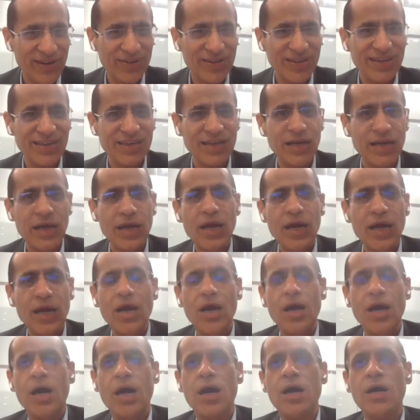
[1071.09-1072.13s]
Okay.
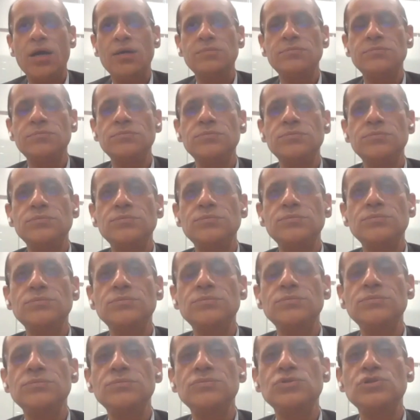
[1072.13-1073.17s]
Uh,
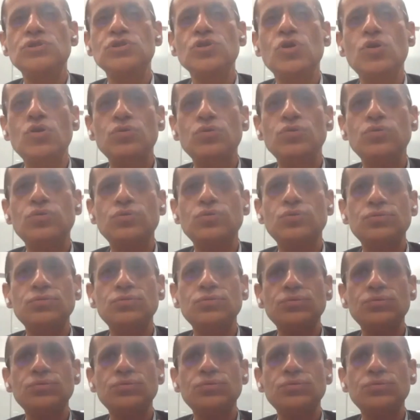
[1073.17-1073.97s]
so